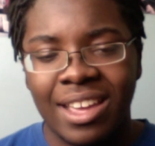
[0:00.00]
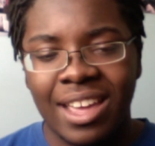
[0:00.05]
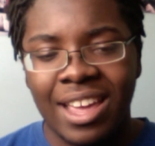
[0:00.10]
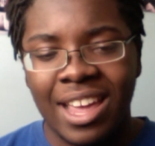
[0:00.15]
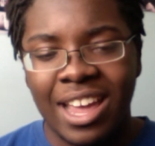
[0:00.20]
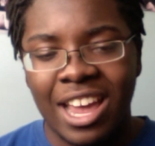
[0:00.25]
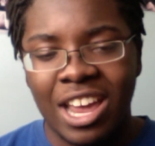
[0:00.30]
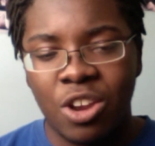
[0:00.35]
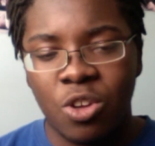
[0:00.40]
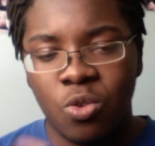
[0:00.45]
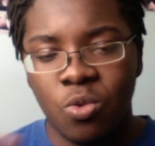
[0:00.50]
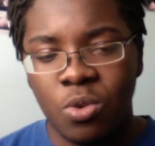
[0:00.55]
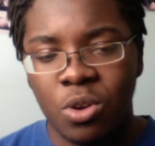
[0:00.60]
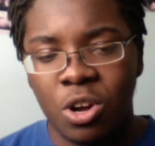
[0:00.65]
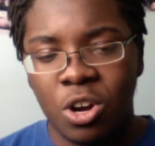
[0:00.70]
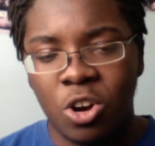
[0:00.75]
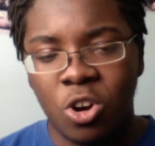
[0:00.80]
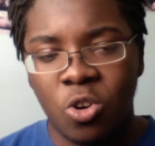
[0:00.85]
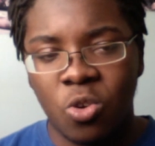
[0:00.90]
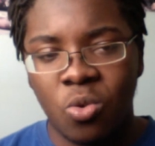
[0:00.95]
and
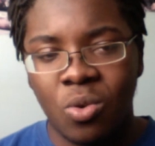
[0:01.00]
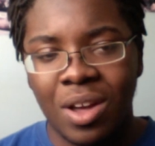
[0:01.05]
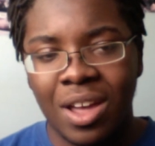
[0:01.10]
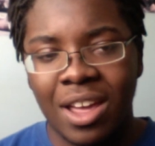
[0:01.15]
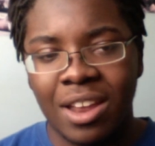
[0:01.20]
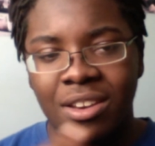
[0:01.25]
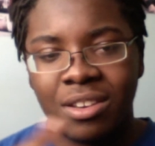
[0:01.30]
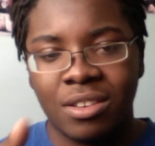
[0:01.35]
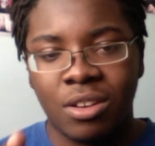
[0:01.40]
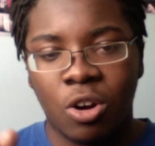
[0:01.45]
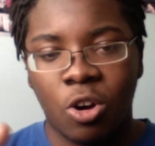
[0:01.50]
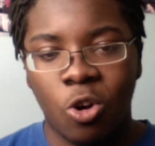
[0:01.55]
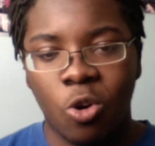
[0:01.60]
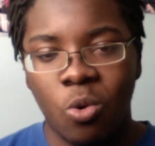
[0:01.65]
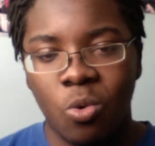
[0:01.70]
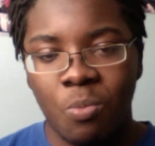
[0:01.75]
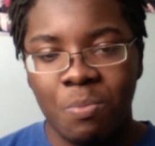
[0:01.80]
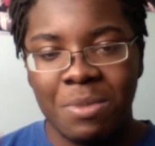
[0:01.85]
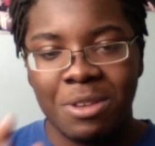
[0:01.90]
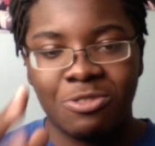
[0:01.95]
Ugo, and the
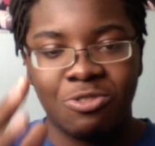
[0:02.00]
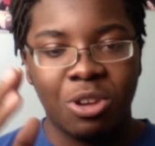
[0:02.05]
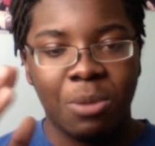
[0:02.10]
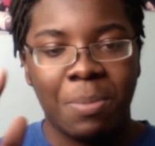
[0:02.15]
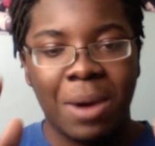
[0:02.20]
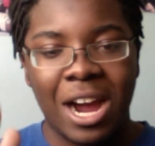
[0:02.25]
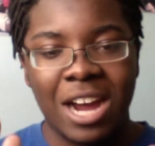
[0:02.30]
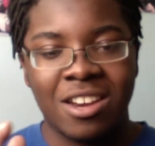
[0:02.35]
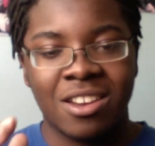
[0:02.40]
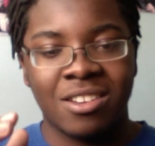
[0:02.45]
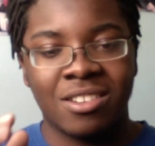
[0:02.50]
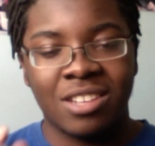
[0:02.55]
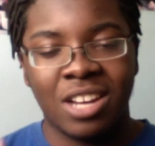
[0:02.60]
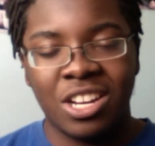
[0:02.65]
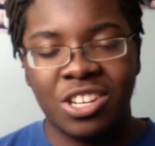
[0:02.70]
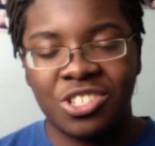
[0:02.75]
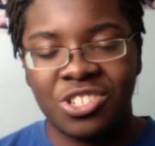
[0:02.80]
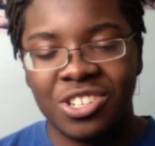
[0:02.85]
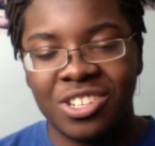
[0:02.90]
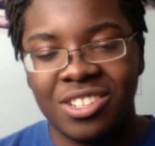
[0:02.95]
whole mystery behind the
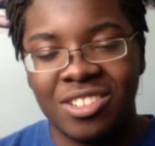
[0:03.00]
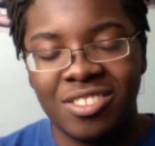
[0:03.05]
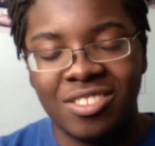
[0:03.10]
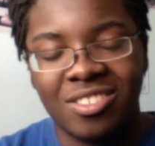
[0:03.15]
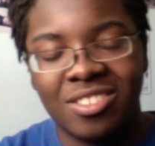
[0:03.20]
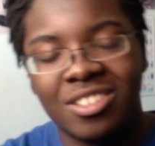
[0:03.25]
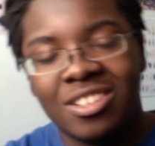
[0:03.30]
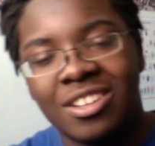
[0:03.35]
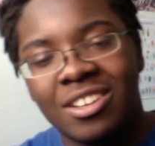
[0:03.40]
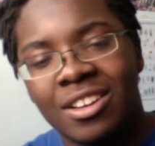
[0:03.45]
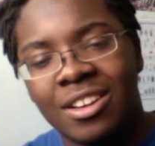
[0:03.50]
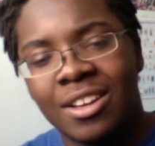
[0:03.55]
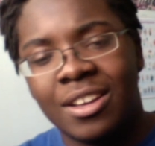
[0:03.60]
dungeons.